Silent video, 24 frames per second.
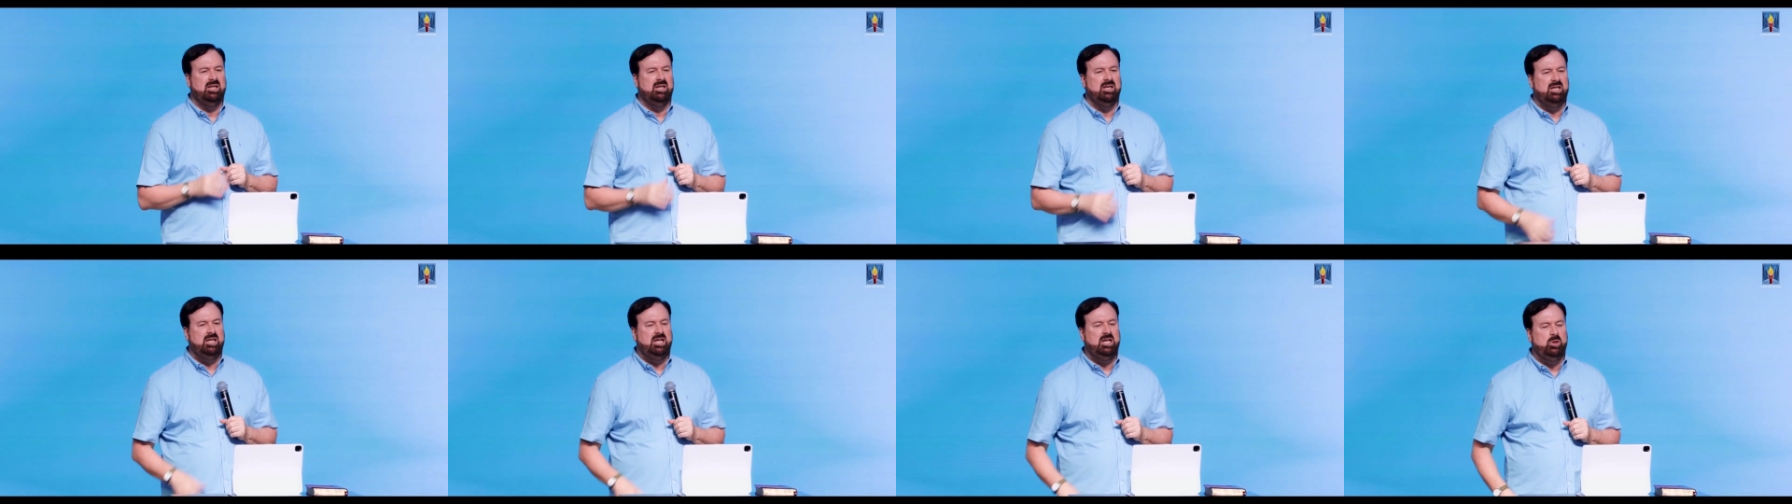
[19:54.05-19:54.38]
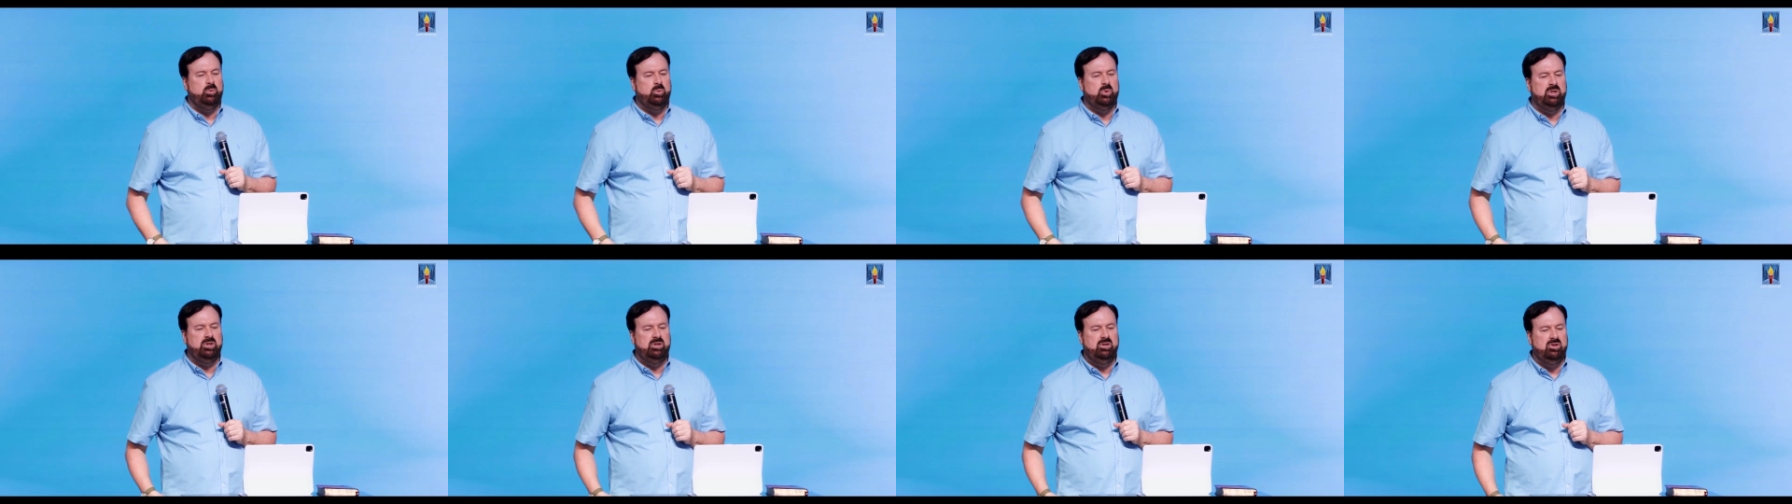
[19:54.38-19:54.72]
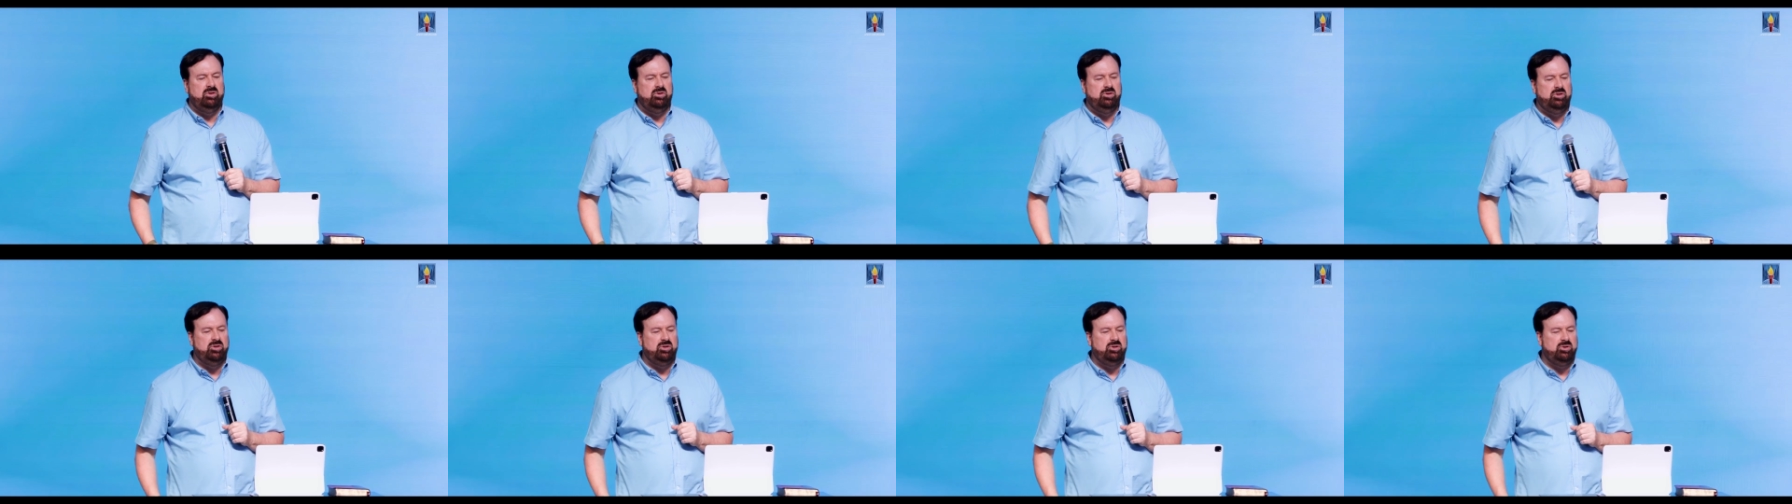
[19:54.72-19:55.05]
He
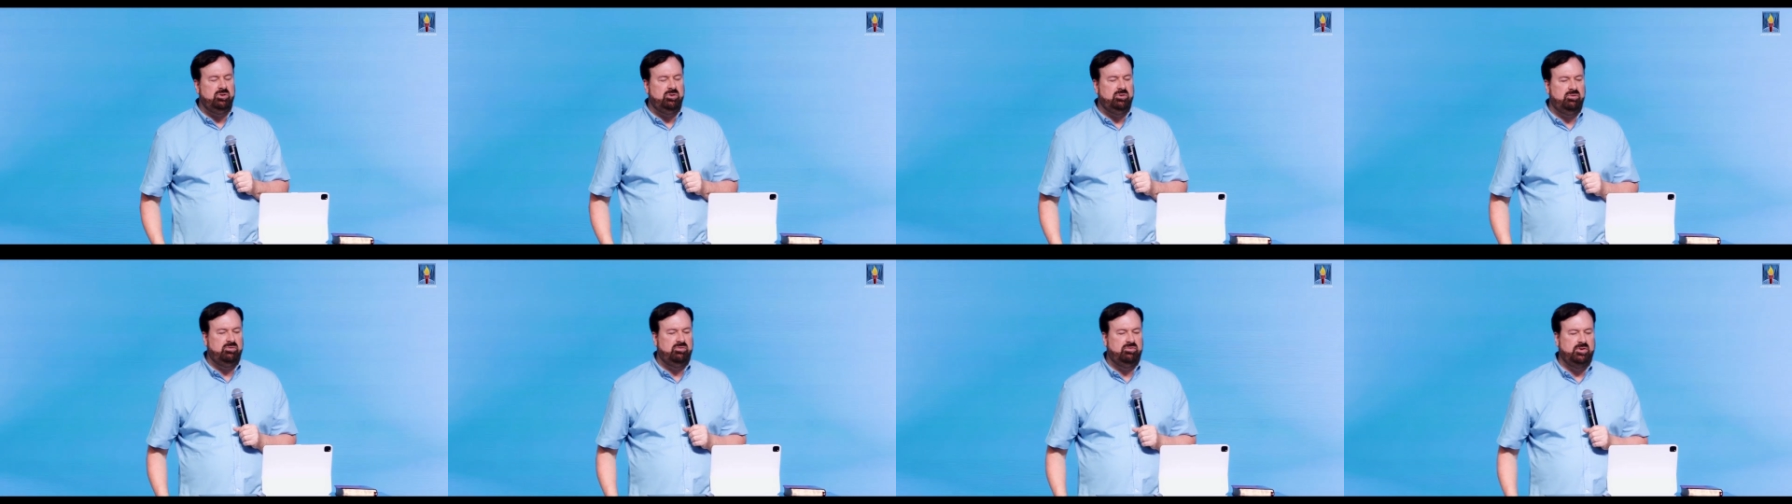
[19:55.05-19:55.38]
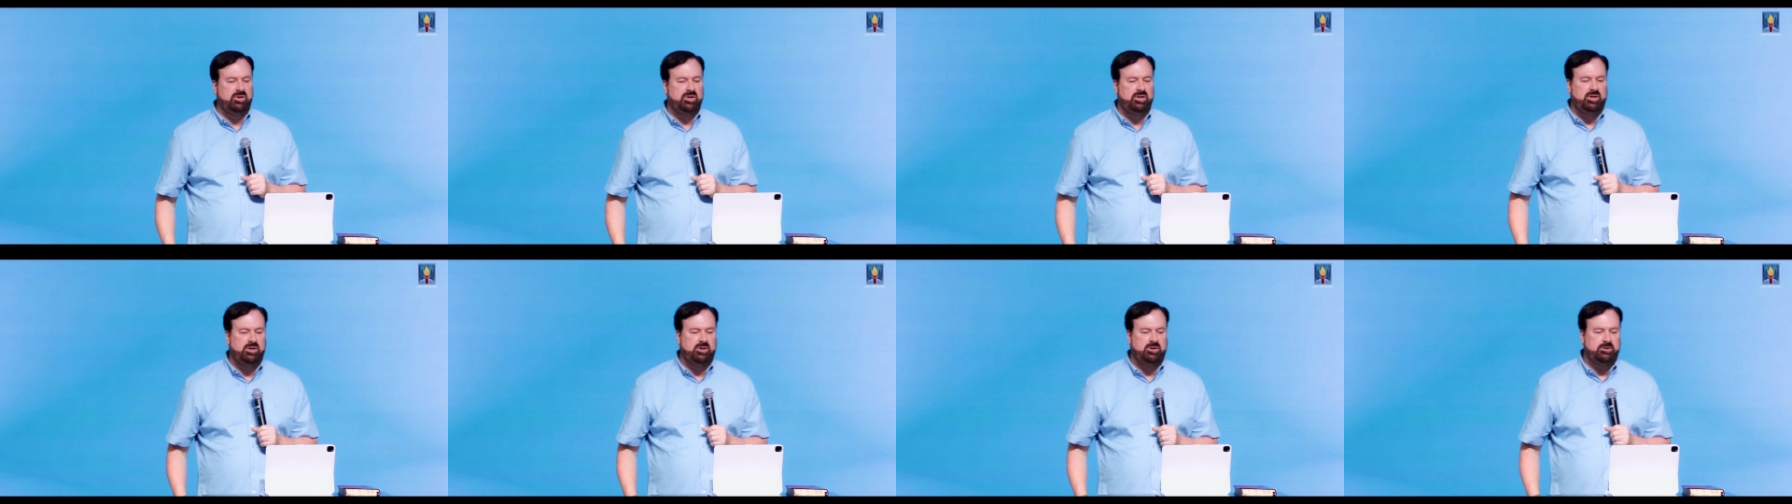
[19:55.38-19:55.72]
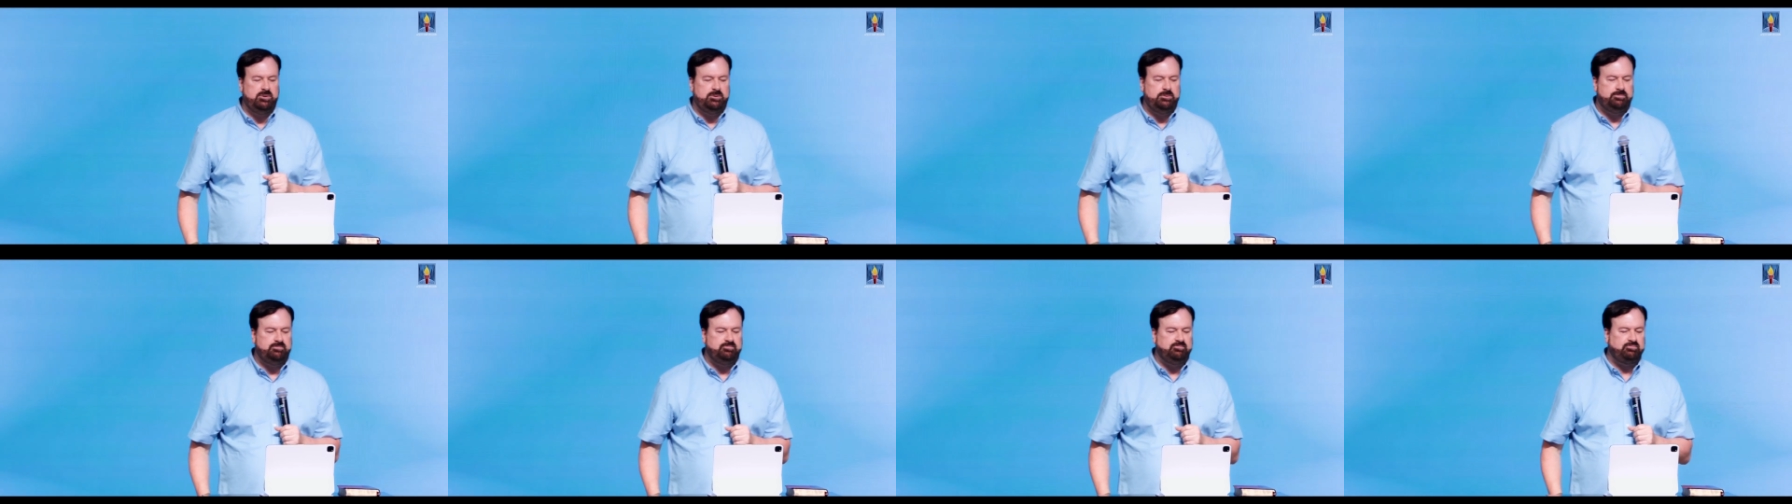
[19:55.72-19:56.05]
wouldn't do for
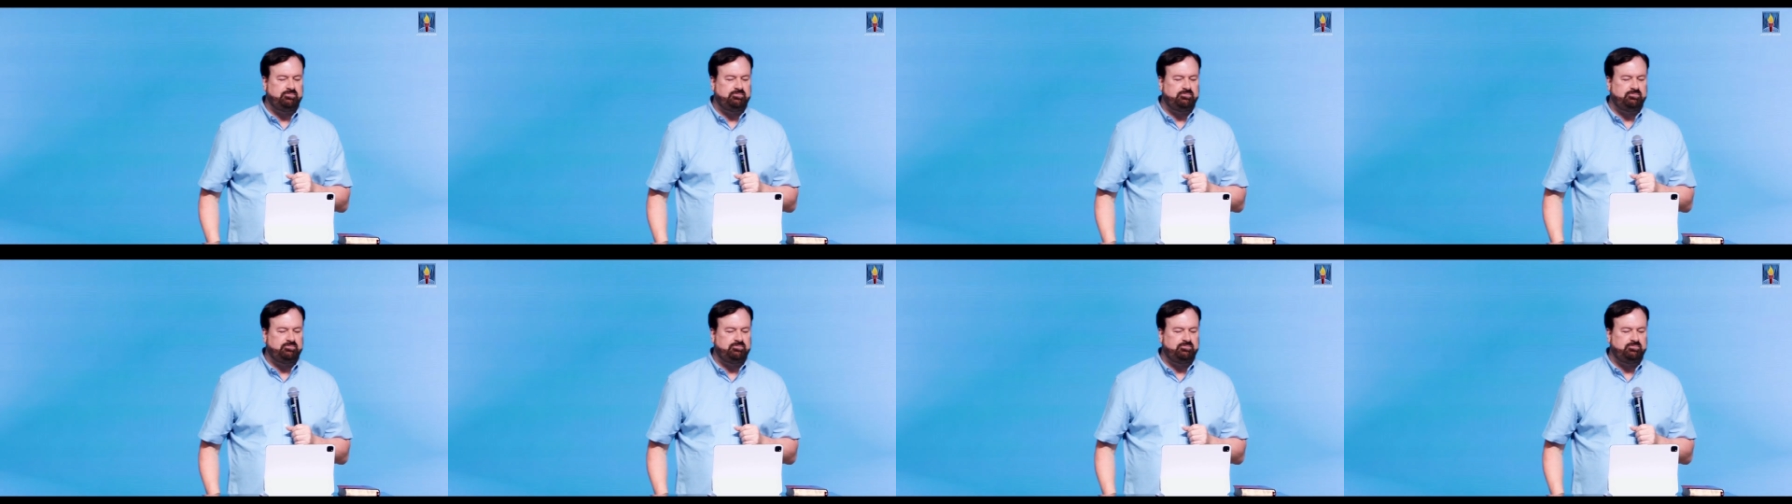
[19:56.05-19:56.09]
you.